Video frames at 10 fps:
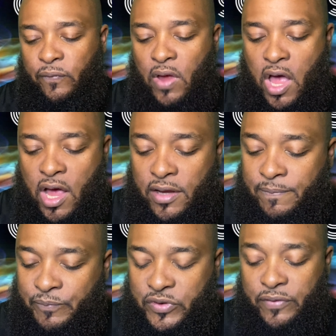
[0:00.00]
uh,
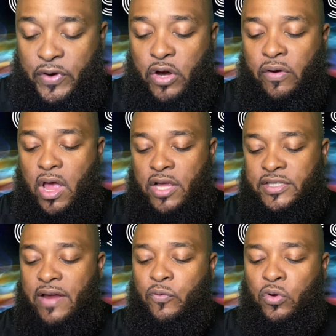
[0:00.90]
severe, uh,
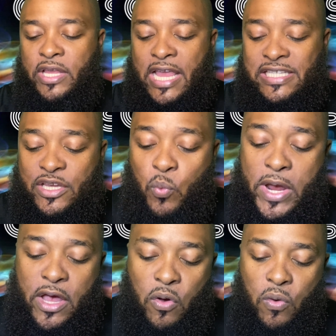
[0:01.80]
severally as he
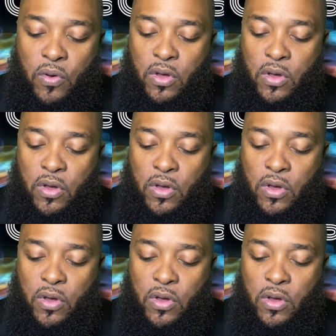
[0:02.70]
will.